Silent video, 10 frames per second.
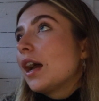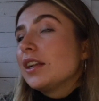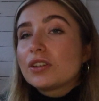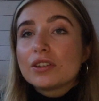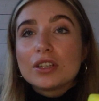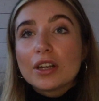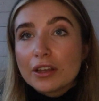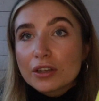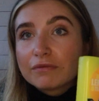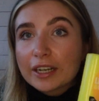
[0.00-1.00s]
you
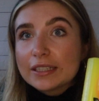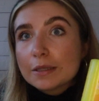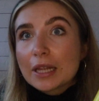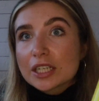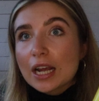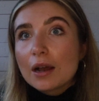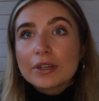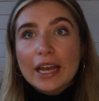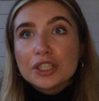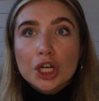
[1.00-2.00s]
could really splash out or
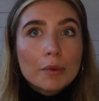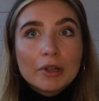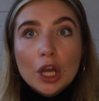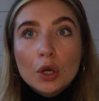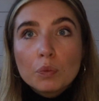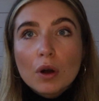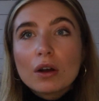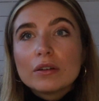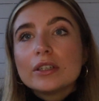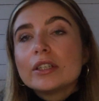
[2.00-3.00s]
get a Jo Malone
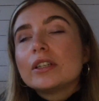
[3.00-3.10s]
one.